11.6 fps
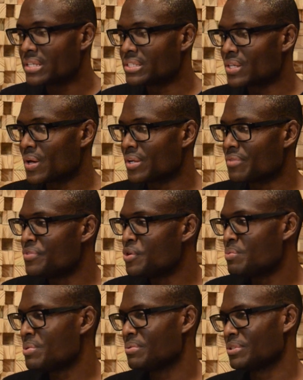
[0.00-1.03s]
It is on a few
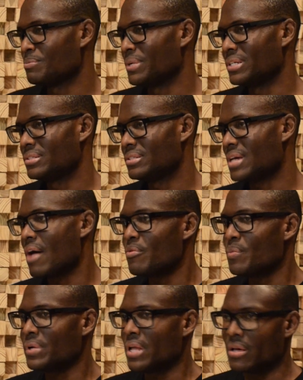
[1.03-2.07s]
people's minds.
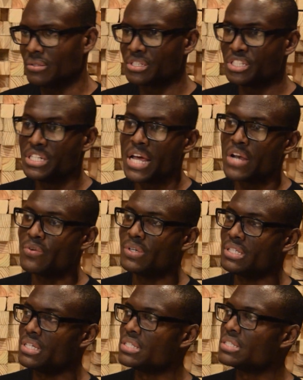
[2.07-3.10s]
Everyone else
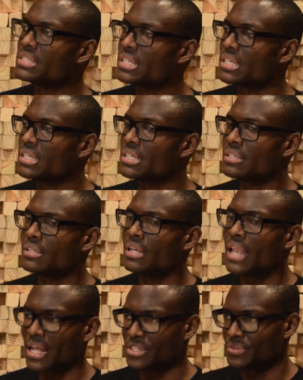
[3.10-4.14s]
generally is thinking
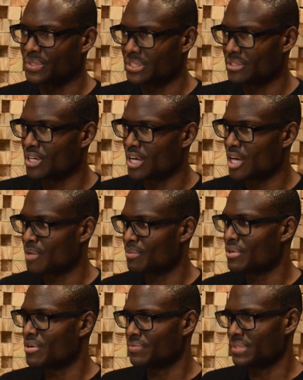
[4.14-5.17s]
laterally,
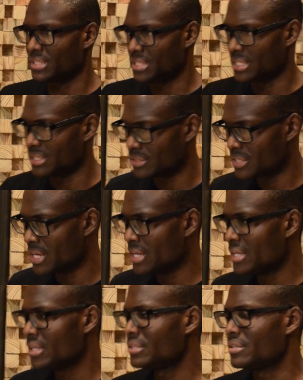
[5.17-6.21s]
earthly things.
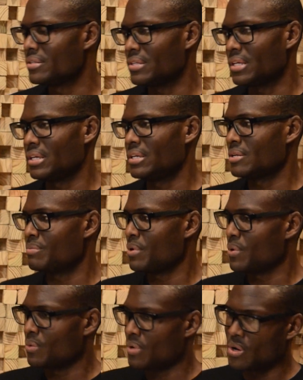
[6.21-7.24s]
They're thinking
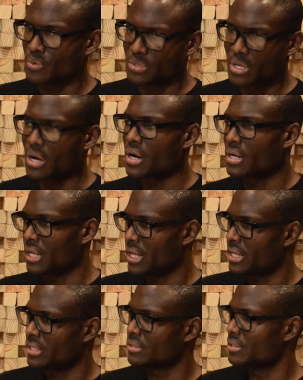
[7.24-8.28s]
about house, car,
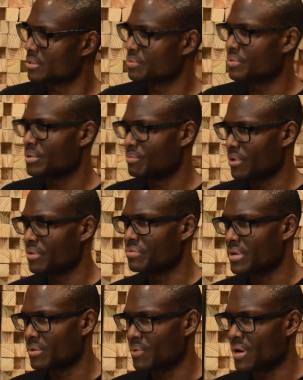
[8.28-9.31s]
land, girlfriend,
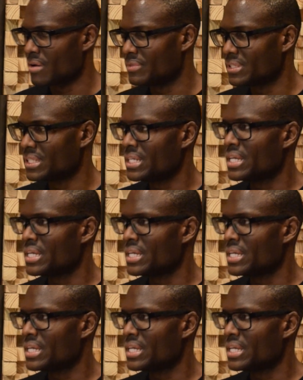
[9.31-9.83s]
boyfriend, whatever.